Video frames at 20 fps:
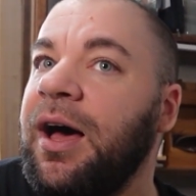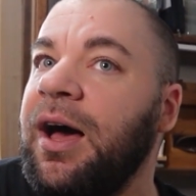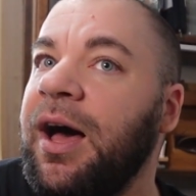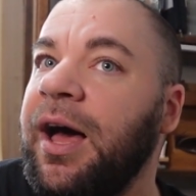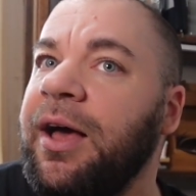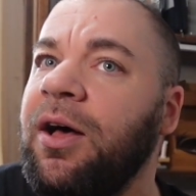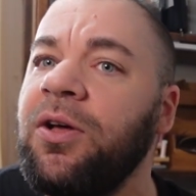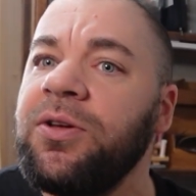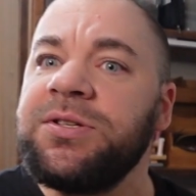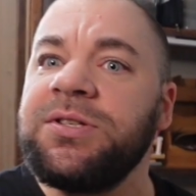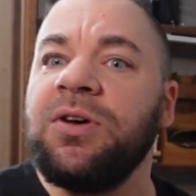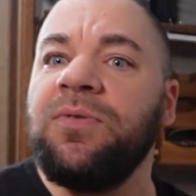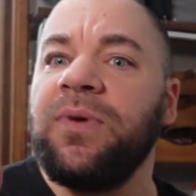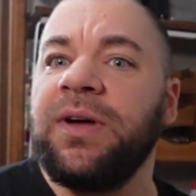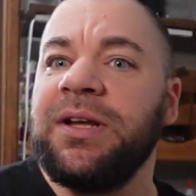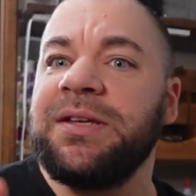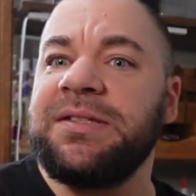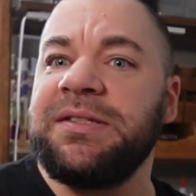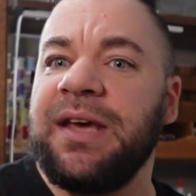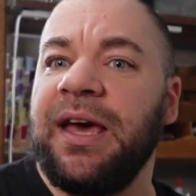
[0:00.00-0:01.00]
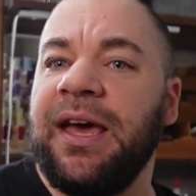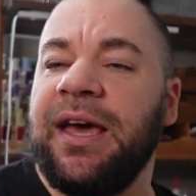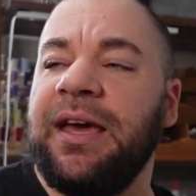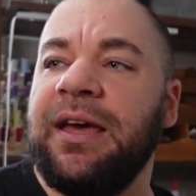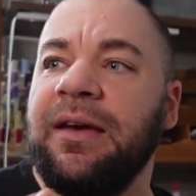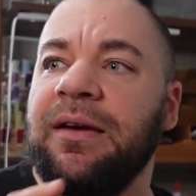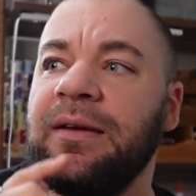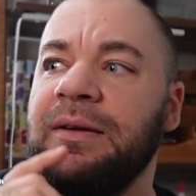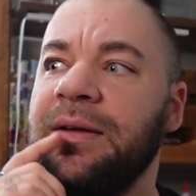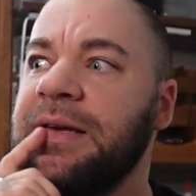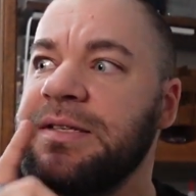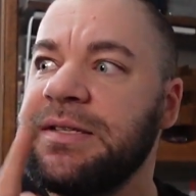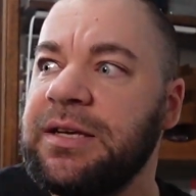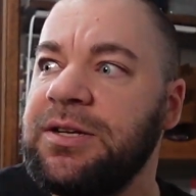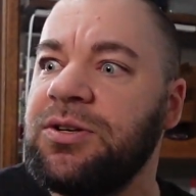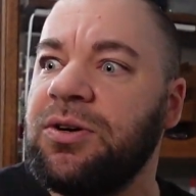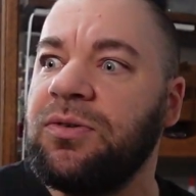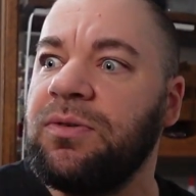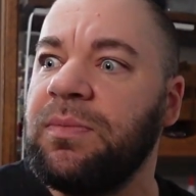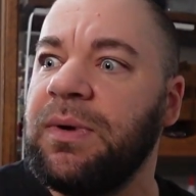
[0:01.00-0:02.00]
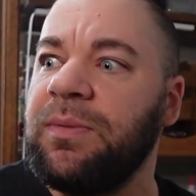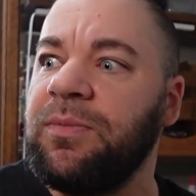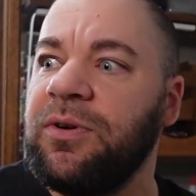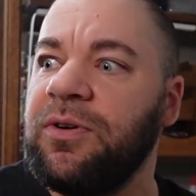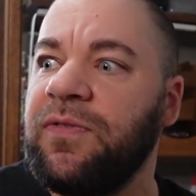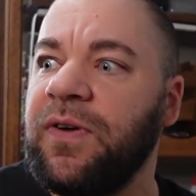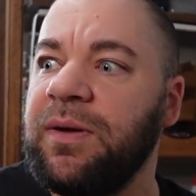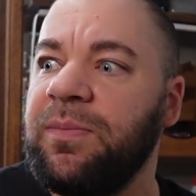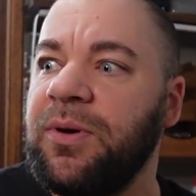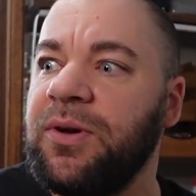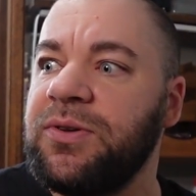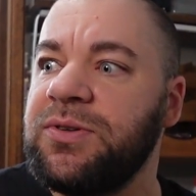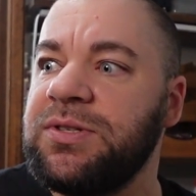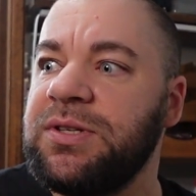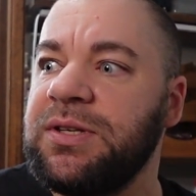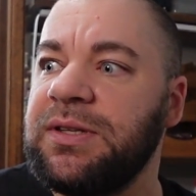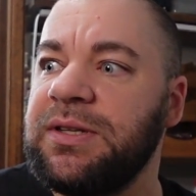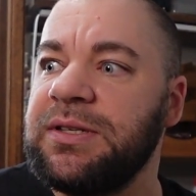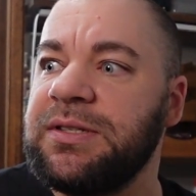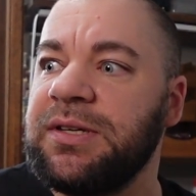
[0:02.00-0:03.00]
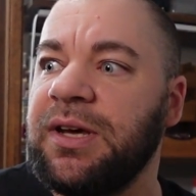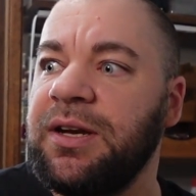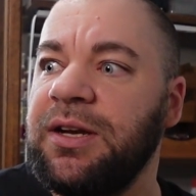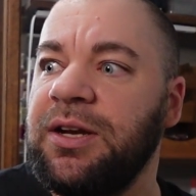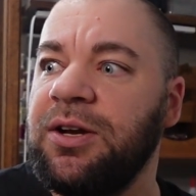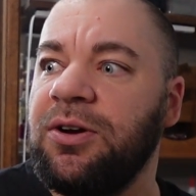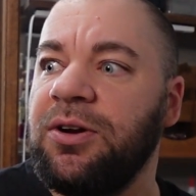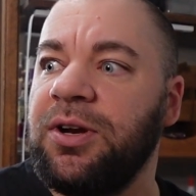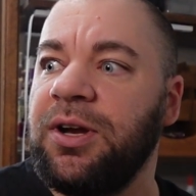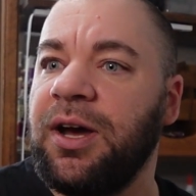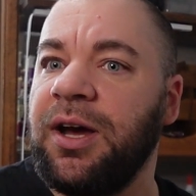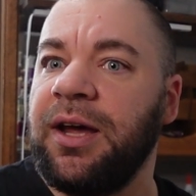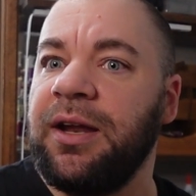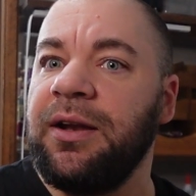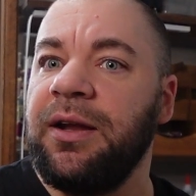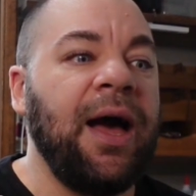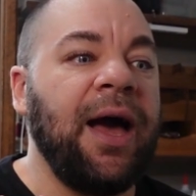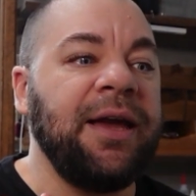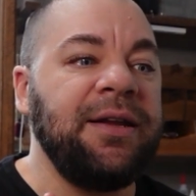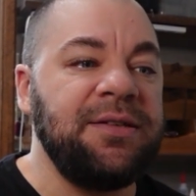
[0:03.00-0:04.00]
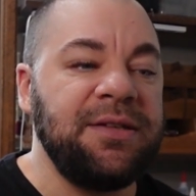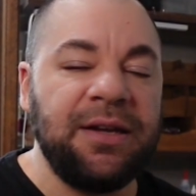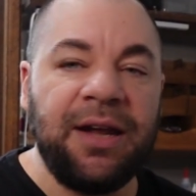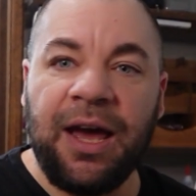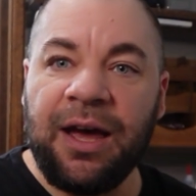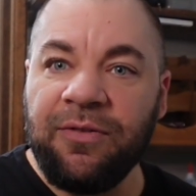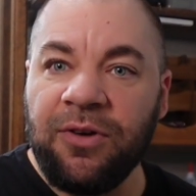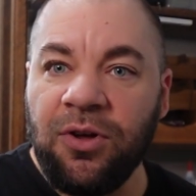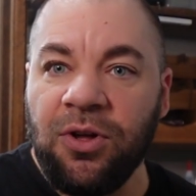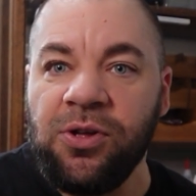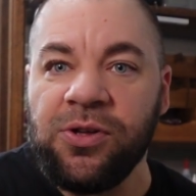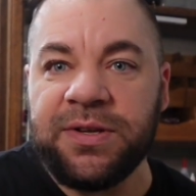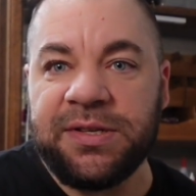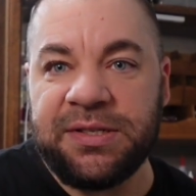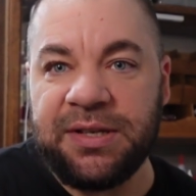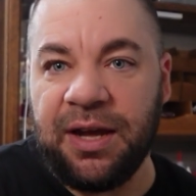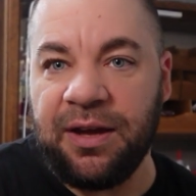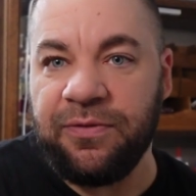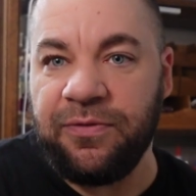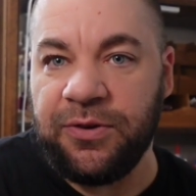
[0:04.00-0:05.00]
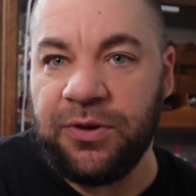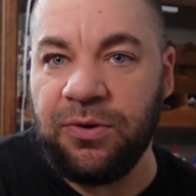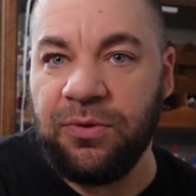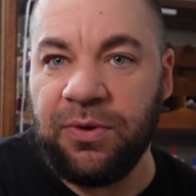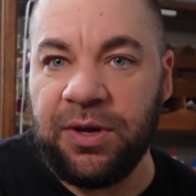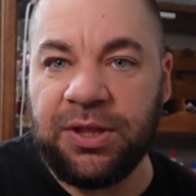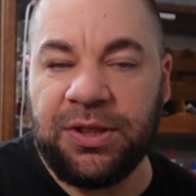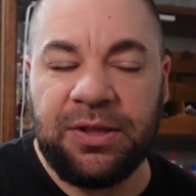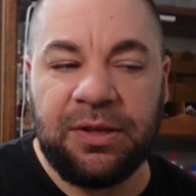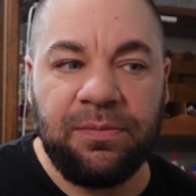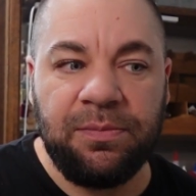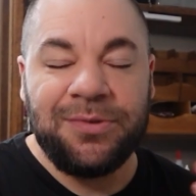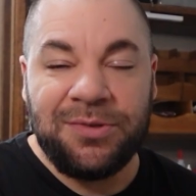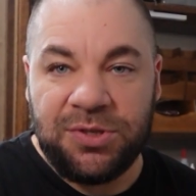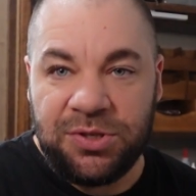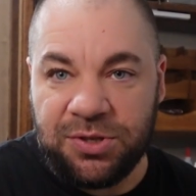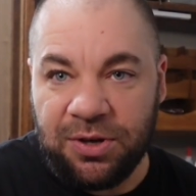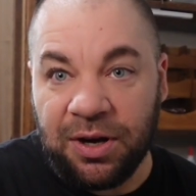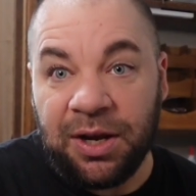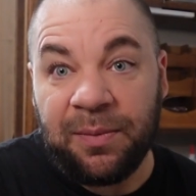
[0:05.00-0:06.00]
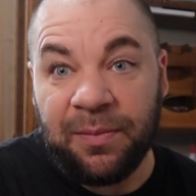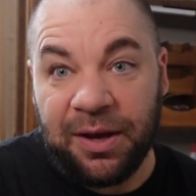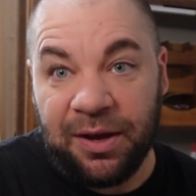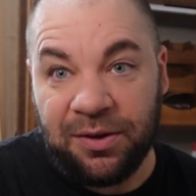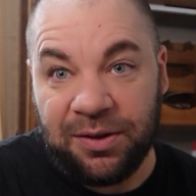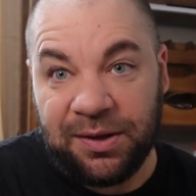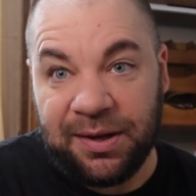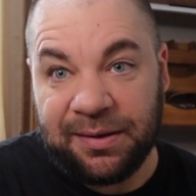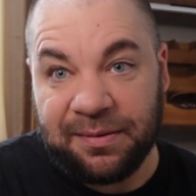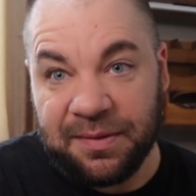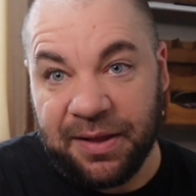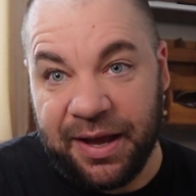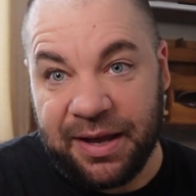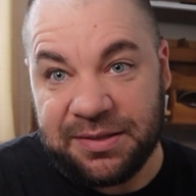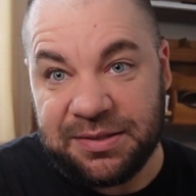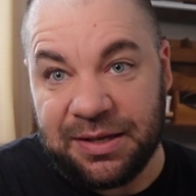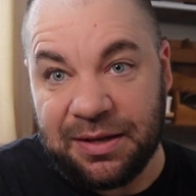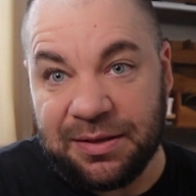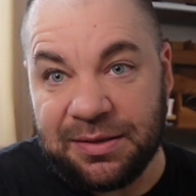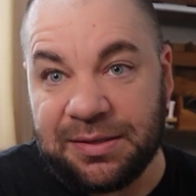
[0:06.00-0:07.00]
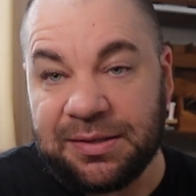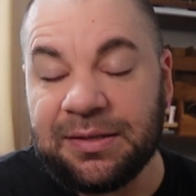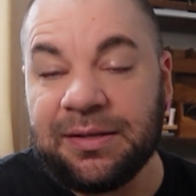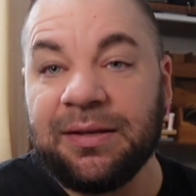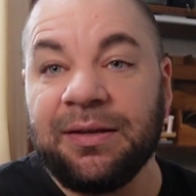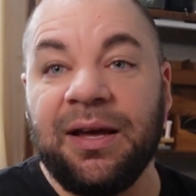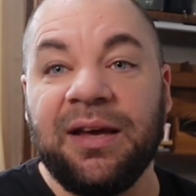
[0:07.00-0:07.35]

I also want to say, because I don't remember if I posted this on here or not, I did have a whole snafu with starting my online classes.